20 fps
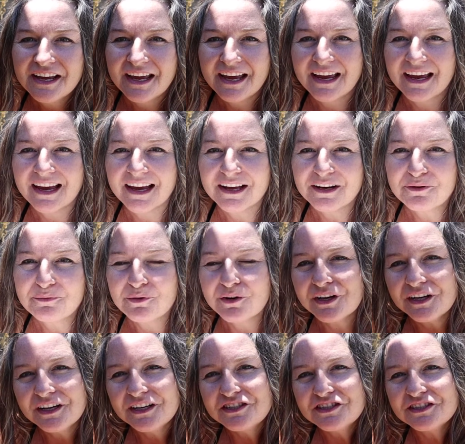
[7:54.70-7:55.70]
and we're
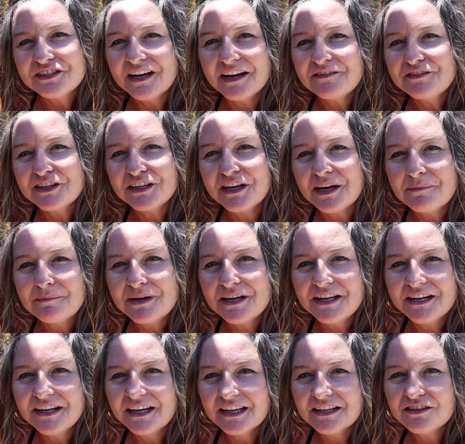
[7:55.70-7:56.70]
gonna just have to come
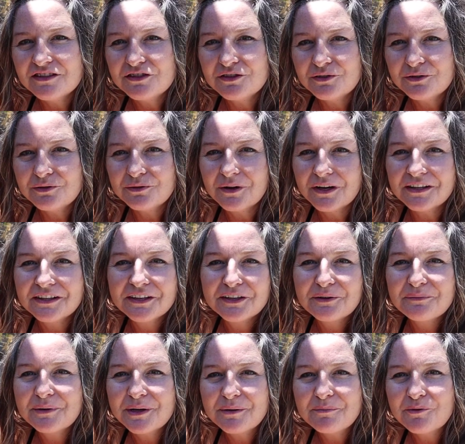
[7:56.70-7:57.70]
in and do a
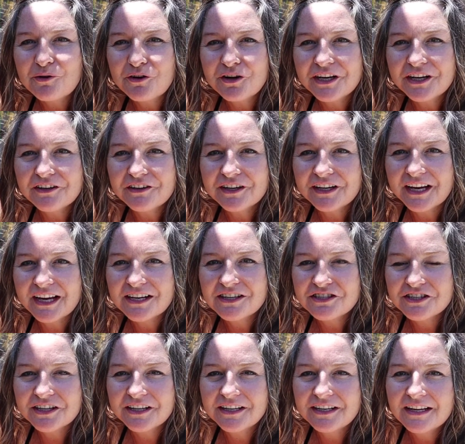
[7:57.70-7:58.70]
little bit more
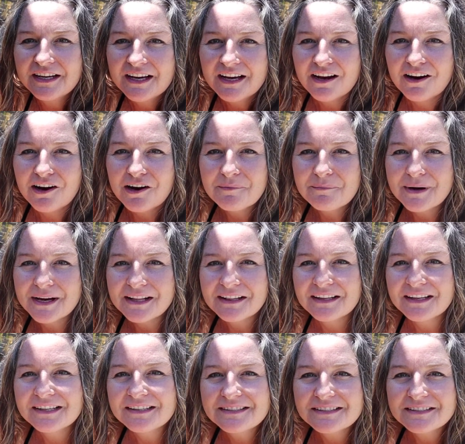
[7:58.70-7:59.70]
irrigation. On my
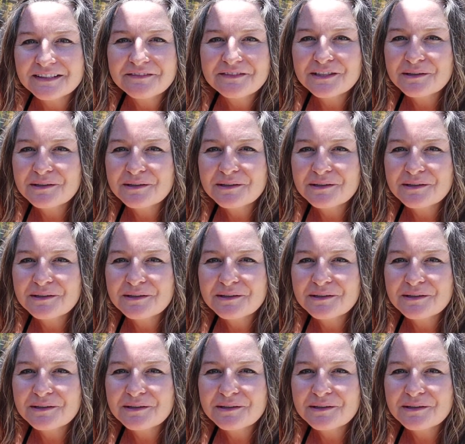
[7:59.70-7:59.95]
list of